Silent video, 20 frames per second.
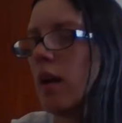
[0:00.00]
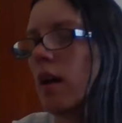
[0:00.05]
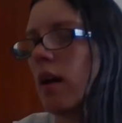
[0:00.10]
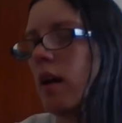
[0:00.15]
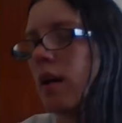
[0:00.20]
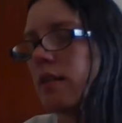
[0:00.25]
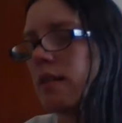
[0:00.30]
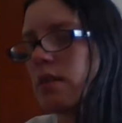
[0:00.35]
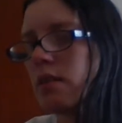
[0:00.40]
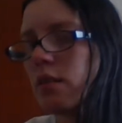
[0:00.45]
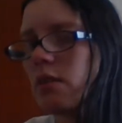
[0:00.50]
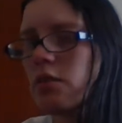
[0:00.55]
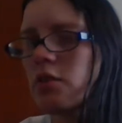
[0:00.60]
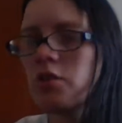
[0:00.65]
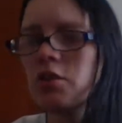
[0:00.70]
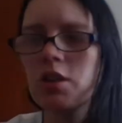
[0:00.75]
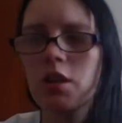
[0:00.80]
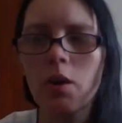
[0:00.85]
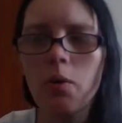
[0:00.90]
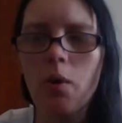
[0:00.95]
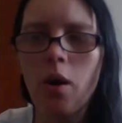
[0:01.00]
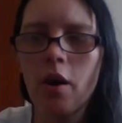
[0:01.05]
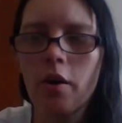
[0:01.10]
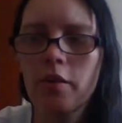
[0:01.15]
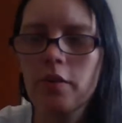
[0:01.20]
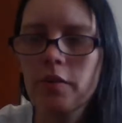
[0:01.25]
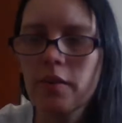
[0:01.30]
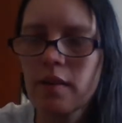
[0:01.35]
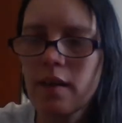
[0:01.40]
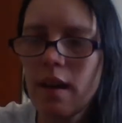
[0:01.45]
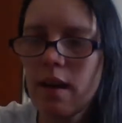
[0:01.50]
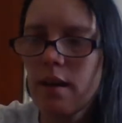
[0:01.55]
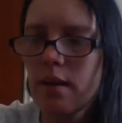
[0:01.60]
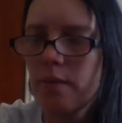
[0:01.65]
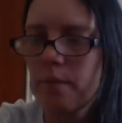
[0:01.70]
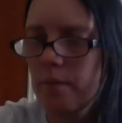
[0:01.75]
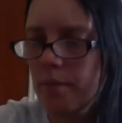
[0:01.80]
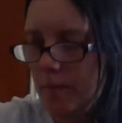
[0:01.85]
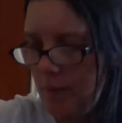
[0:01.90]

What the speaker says: They don't usually go over that,